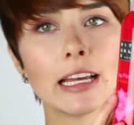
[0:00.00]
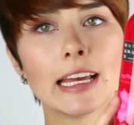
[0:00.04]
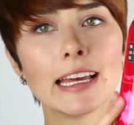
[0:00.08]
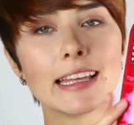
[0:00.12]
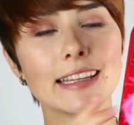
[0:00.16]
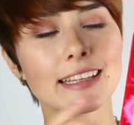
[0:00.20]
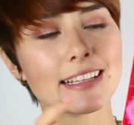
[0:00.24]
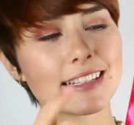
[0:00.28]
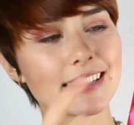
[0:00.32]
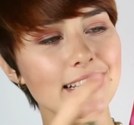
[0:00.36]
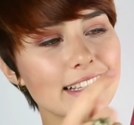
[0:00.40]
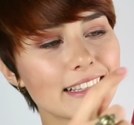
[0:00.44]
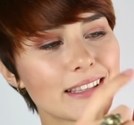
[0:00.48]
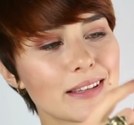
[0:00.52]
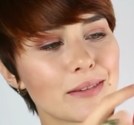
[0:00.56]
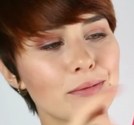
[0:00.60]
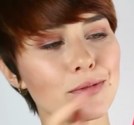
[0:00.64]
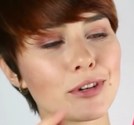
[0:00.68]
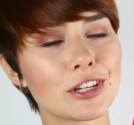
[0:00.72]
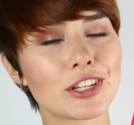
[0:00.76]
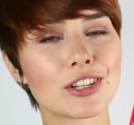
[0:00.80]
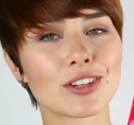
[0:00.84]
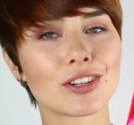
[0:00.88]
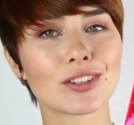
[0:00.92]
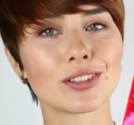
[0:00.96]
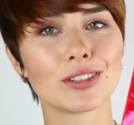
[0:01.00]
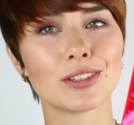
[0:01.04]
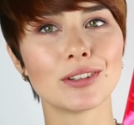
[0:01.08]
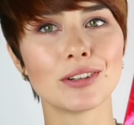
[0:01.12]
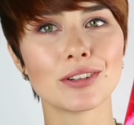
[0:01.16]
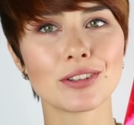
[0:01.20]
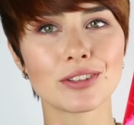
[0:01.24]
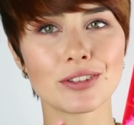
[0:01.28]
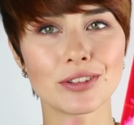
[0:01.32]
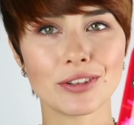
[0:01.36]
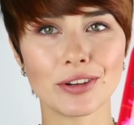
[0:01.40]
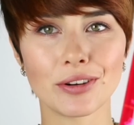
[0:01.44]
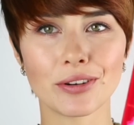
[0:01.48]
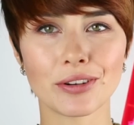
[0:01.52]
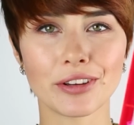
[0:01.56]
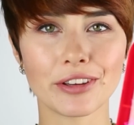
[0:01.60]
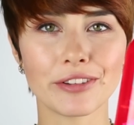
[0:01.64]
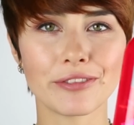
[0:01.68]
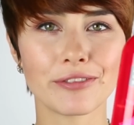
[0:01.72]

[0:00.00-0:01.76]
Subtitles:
This is the Rituals Yogi